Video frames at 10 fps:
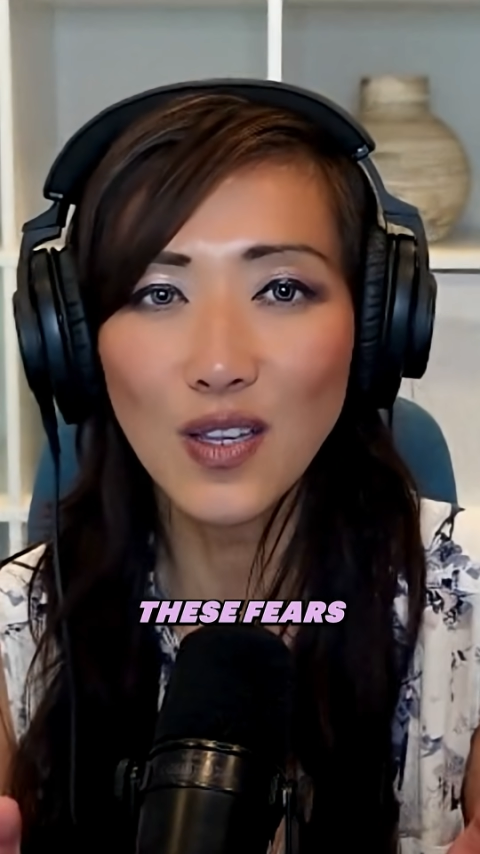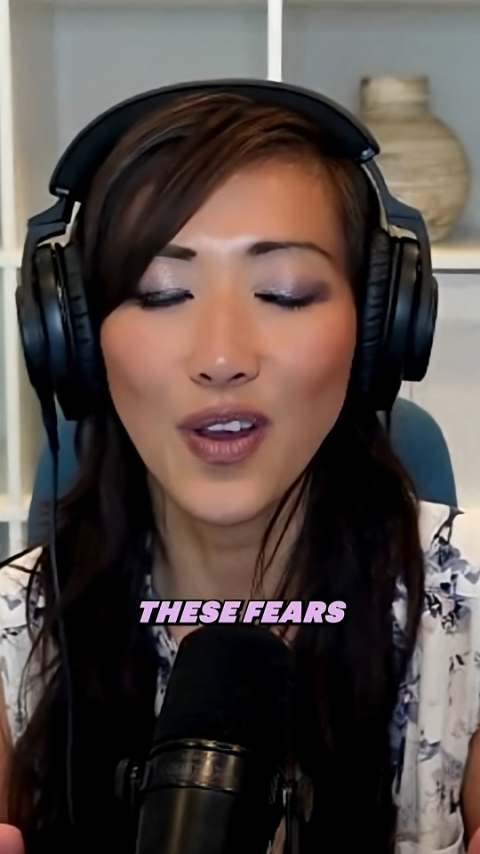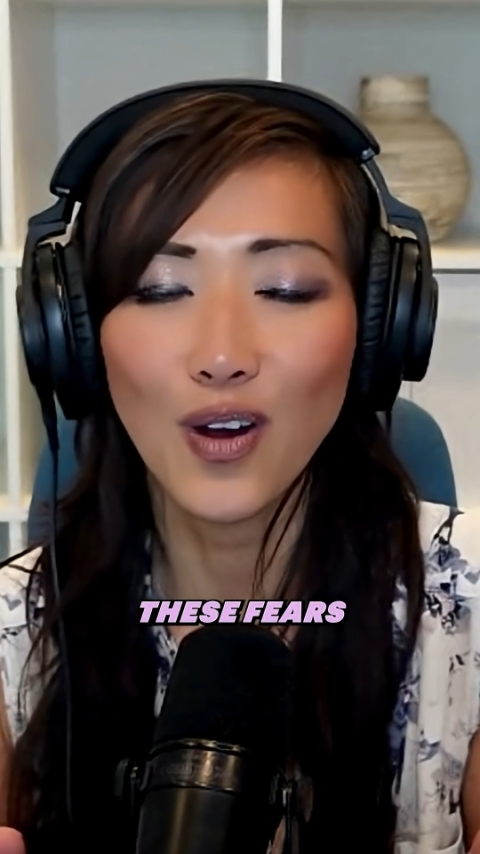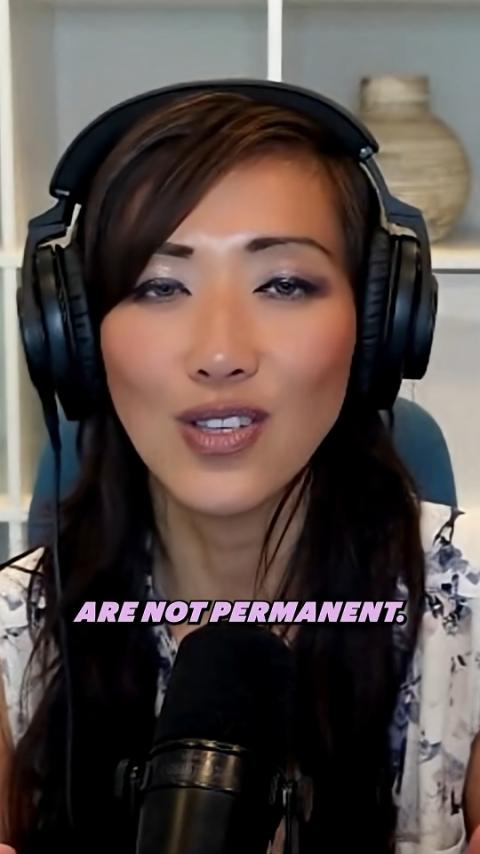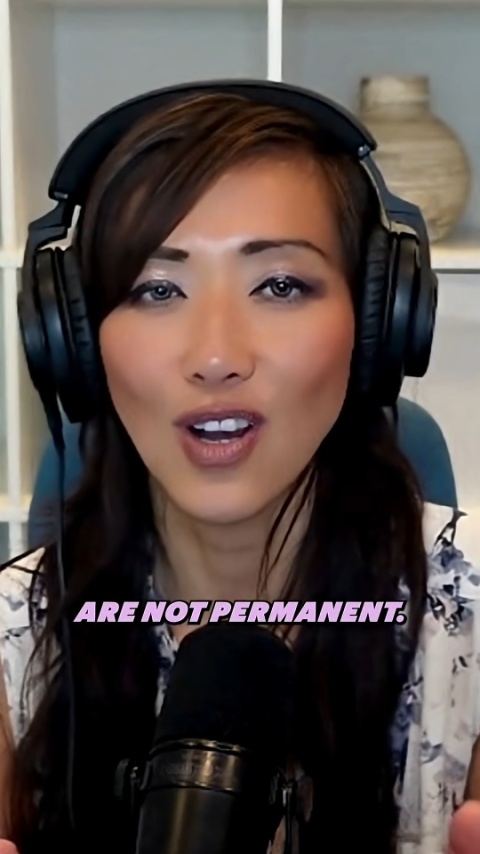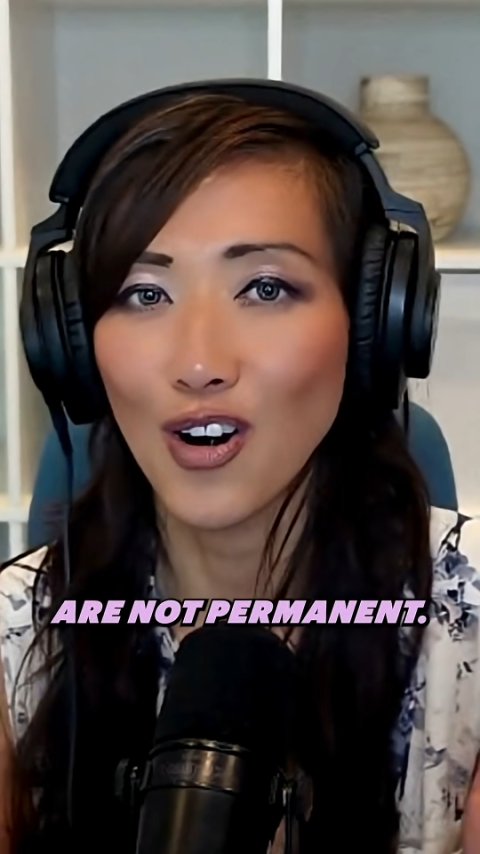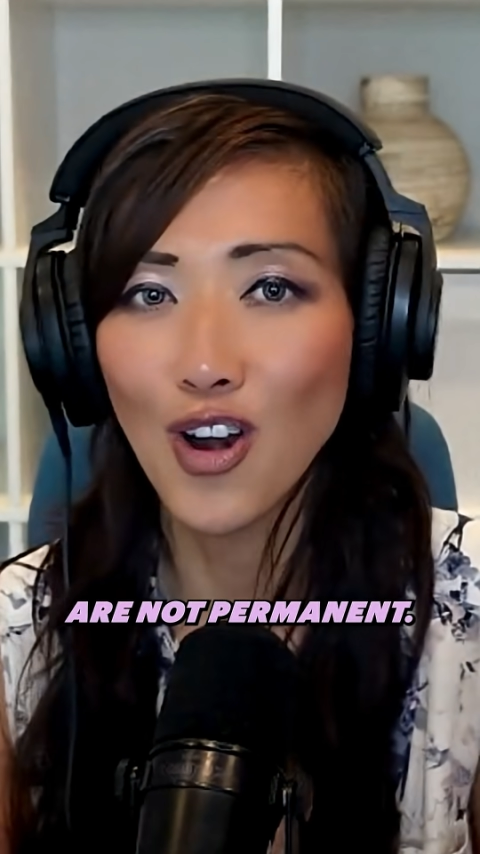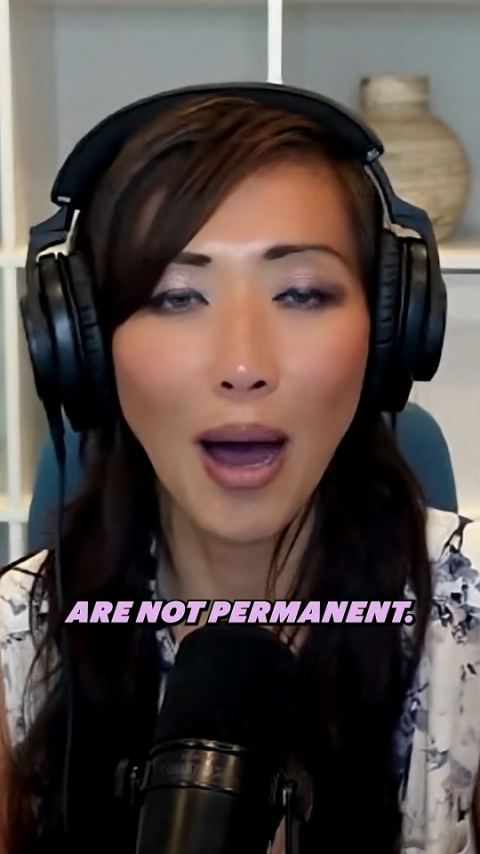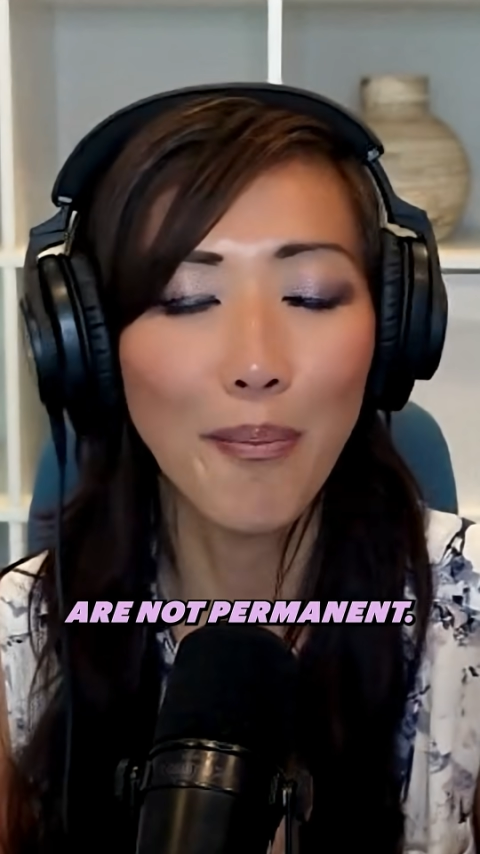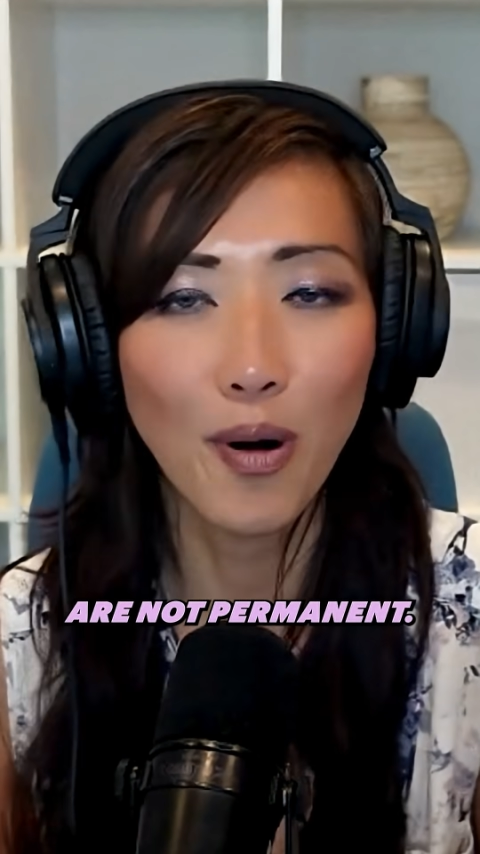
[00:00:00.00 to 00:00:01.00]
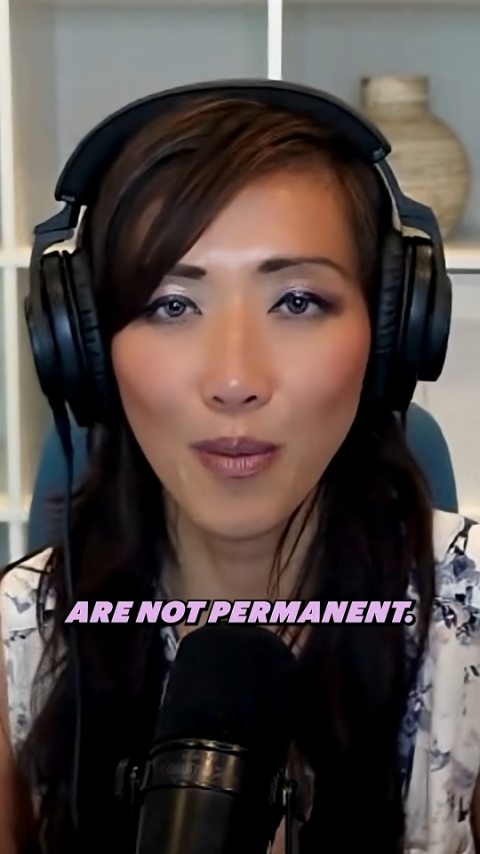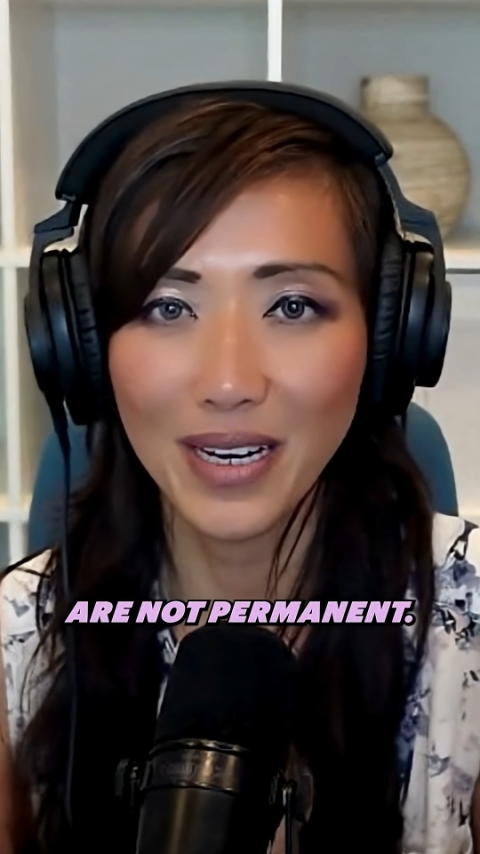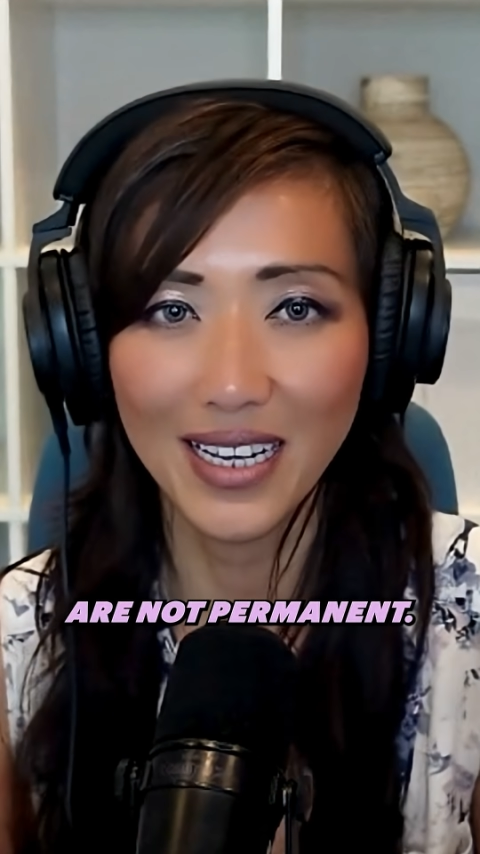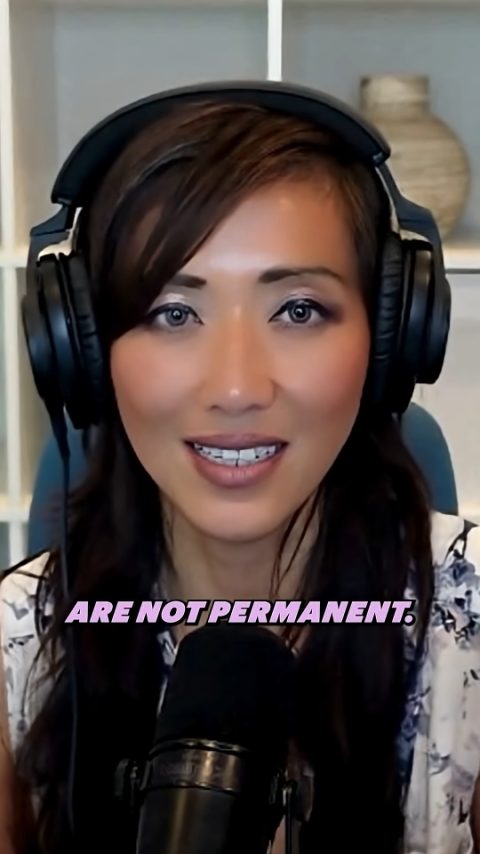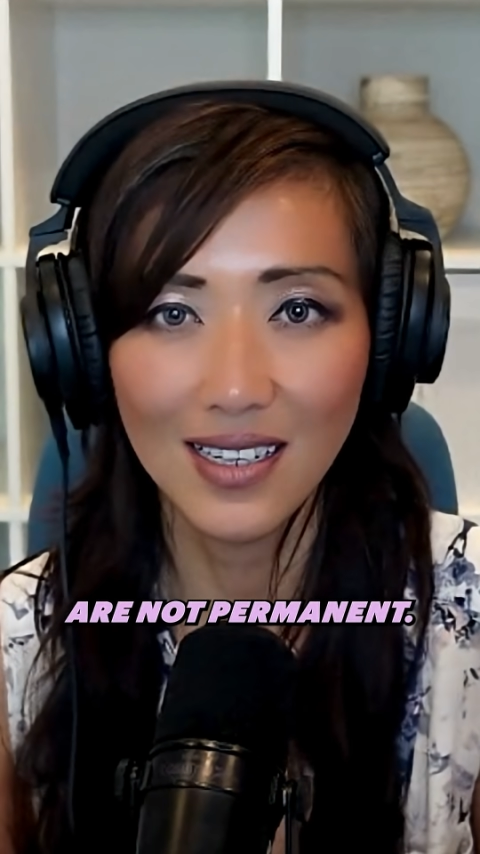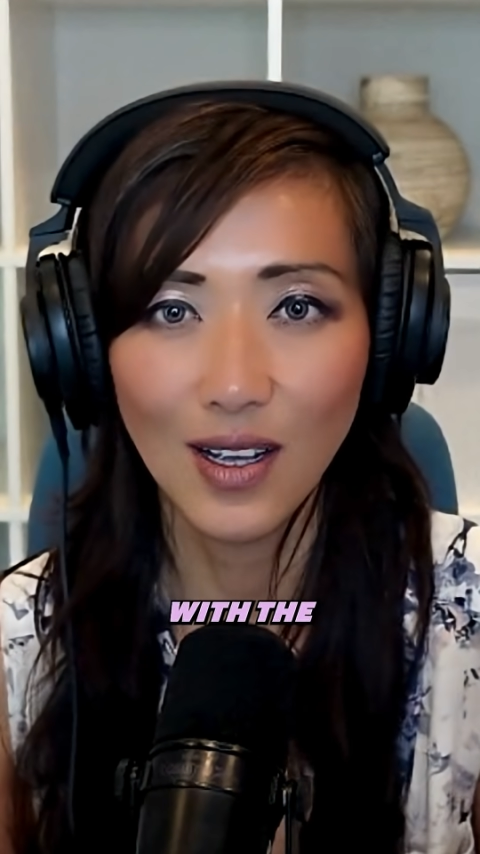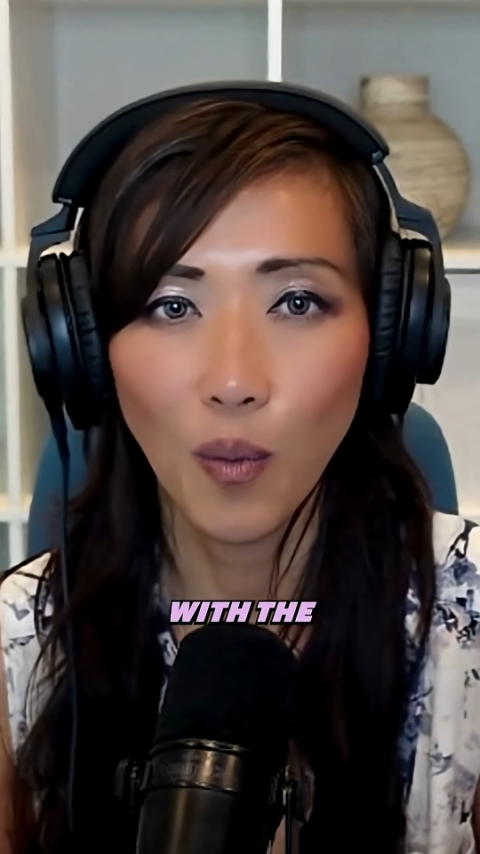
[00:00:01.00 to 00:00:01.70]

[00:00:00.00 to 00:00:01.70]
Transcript: fears are not permanent.